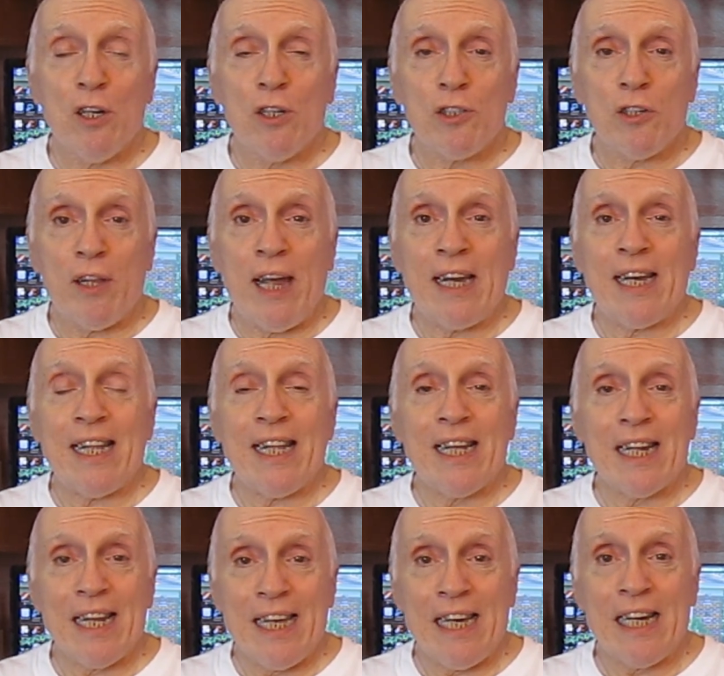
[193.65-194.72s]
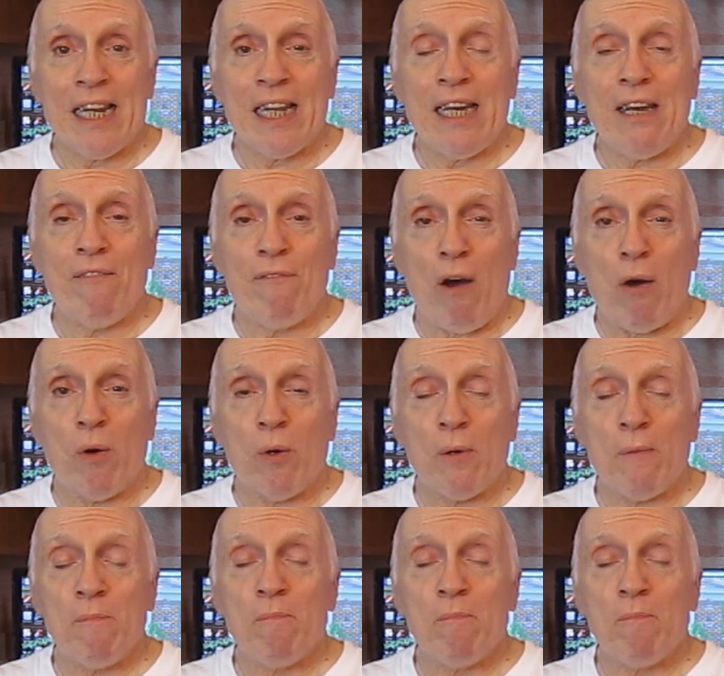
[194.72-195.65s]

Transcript: So they could illegally vote.